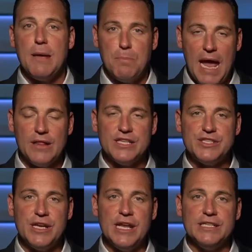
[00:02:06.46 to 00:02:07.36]

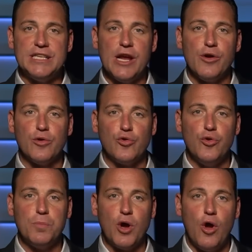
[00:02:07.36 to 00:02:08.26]
Palestinian terror
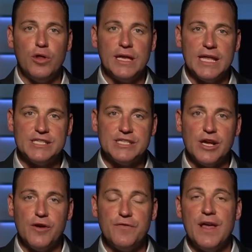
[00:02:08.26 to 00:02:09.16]
group calling
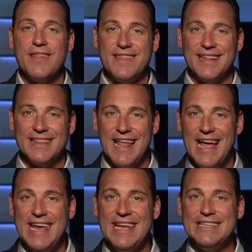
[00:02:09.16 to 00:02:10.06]
itself the
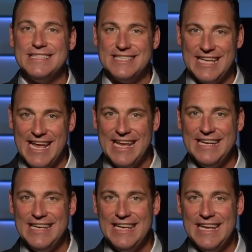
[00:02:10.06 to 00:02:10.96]
Lion's
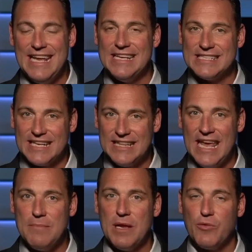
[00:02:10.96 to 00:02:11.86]
Den is
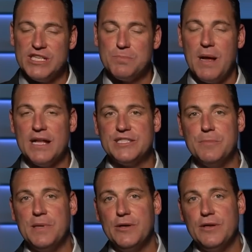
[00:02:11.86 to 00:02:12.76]
claiming
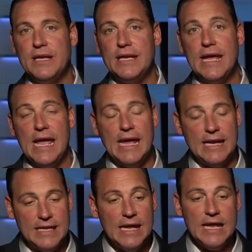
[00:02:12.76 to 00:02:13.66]
responsibility,
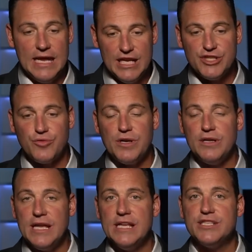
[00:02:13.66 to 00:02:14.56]
and Israel
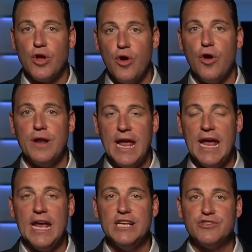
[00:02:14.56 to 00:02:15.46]
is on
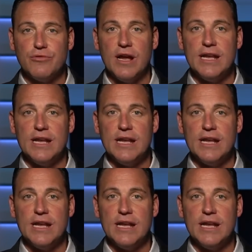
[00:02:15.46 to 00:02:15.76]
edge right